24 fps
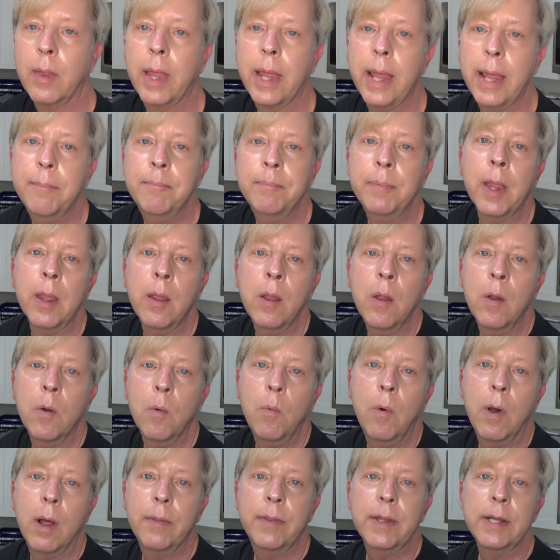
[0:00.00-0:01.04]
Okay.
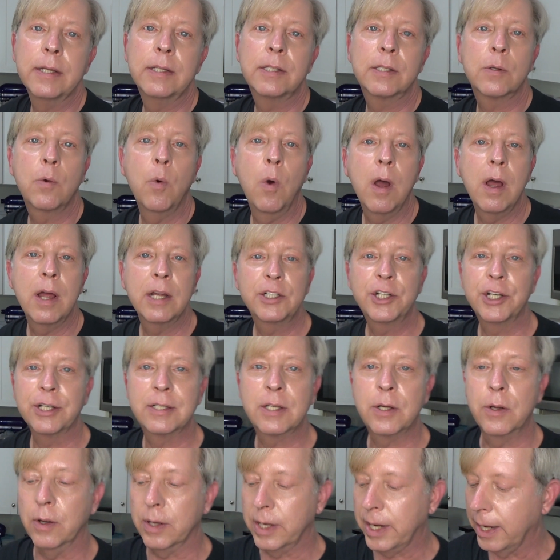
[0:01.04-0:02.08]
While the squash
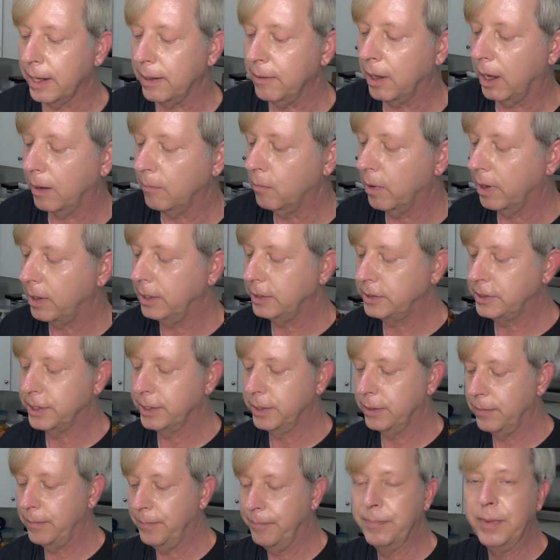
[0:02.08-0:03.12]
is cooking, I wanted
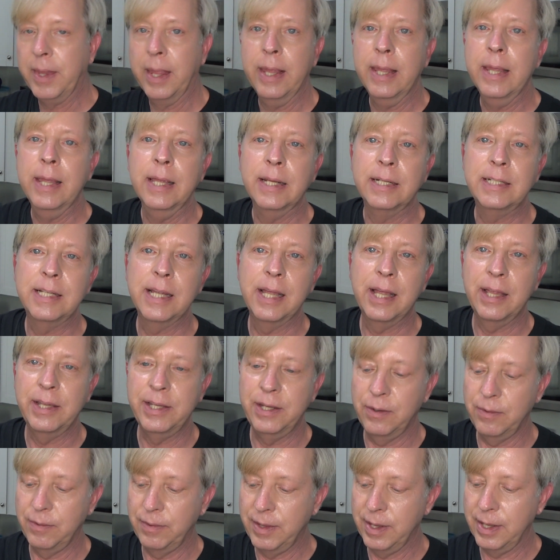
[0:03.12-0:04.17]
to tell
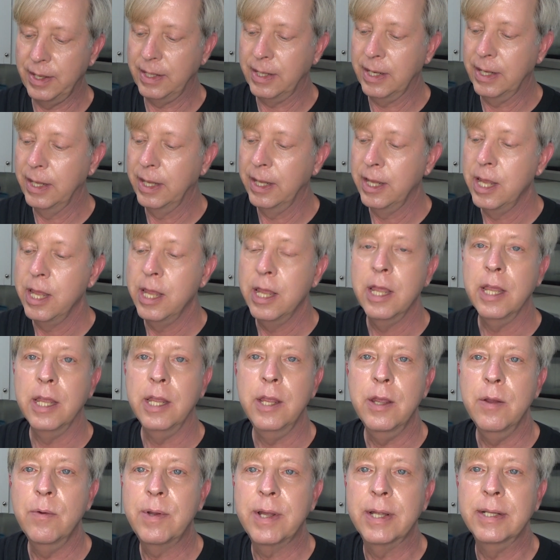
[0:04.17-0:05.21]
you that
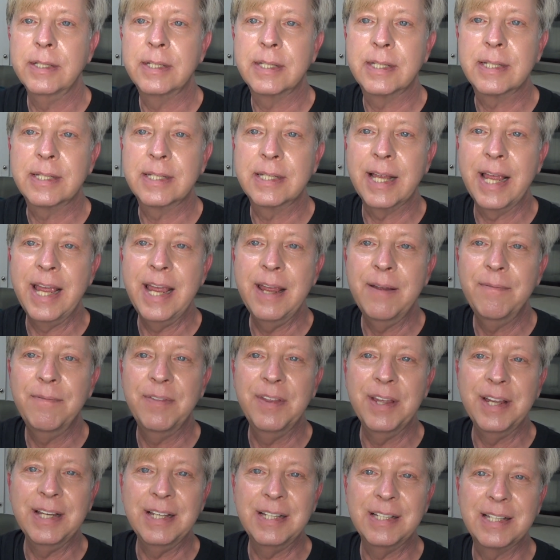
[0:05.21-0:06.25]
you can
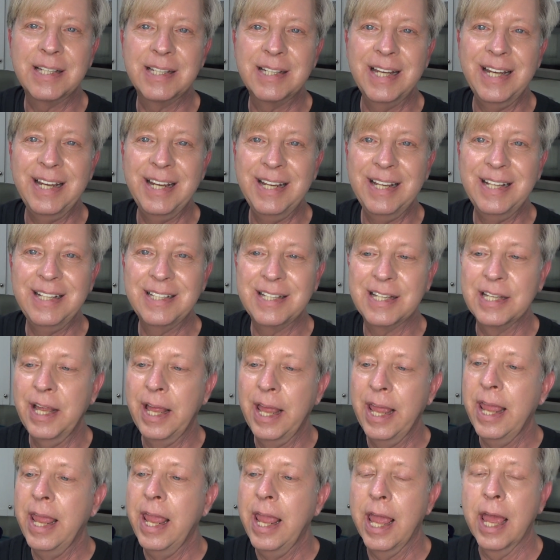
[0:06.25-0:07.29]
save these
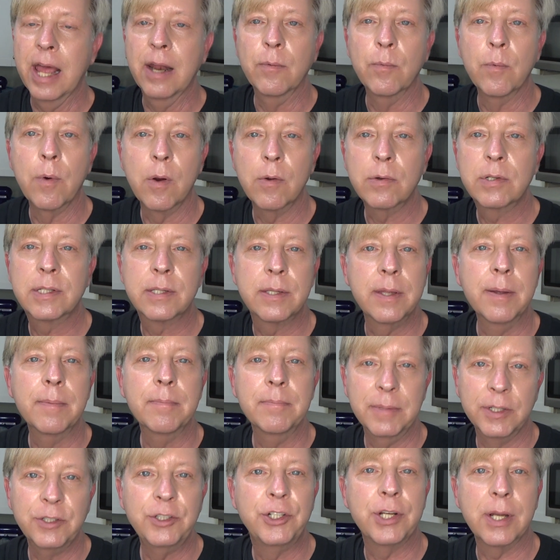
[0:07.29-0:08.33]
seeds and roast
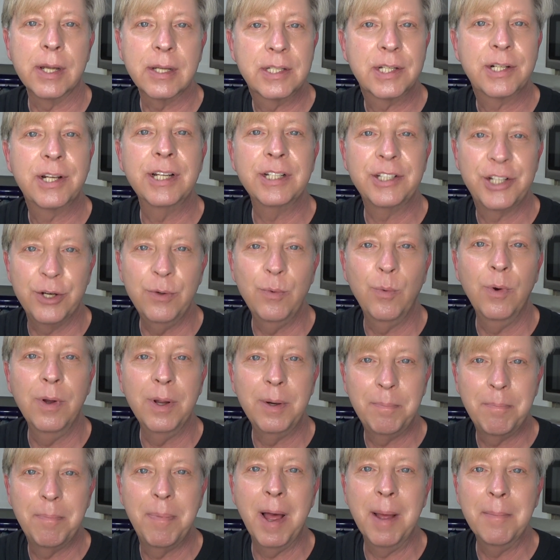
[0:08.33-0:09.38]
them just as you
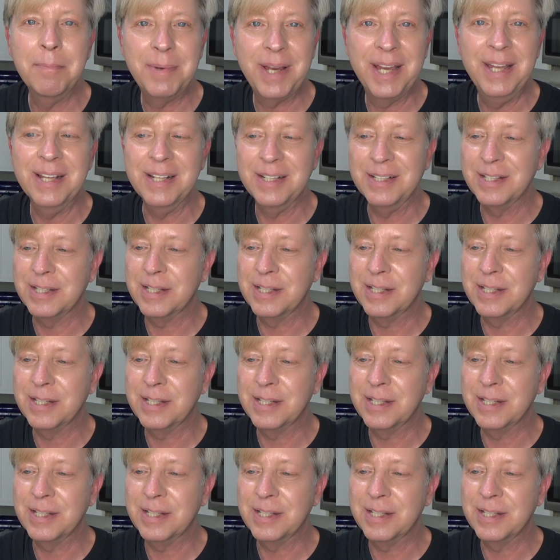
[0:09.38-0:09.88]
would pumpkin